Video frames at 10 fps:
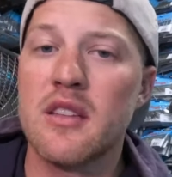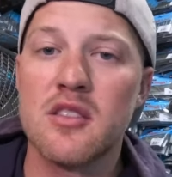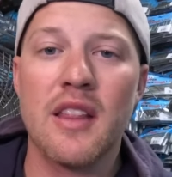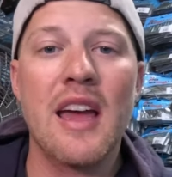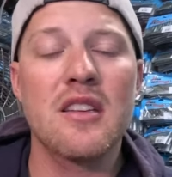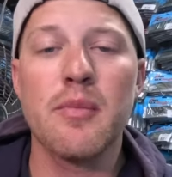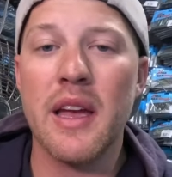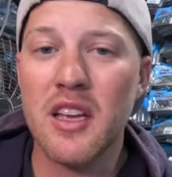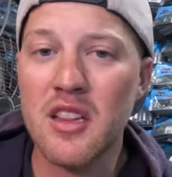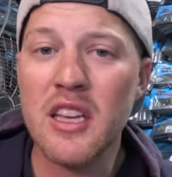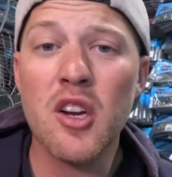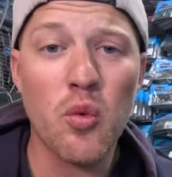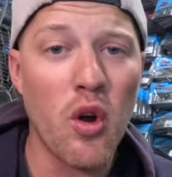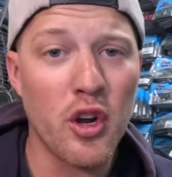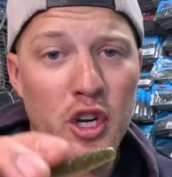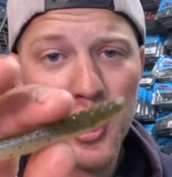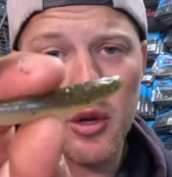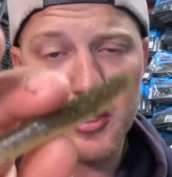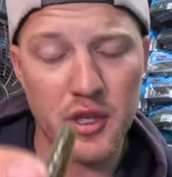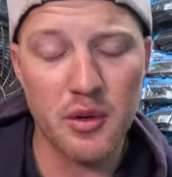and so that is my clear water
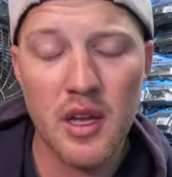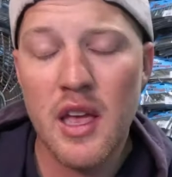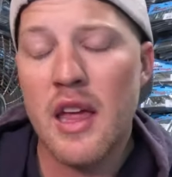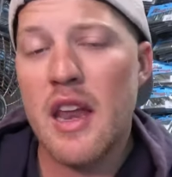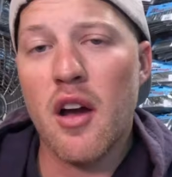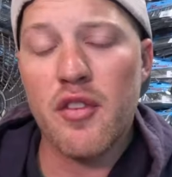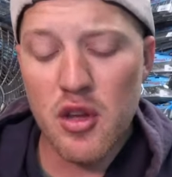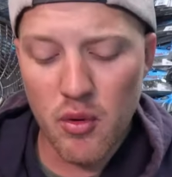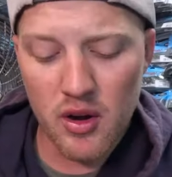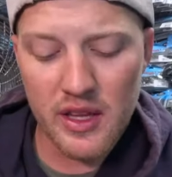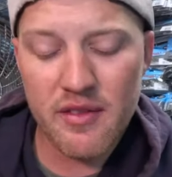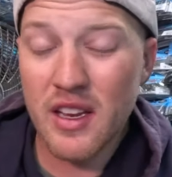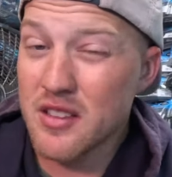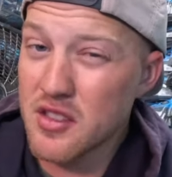go-to. Now, if you are living in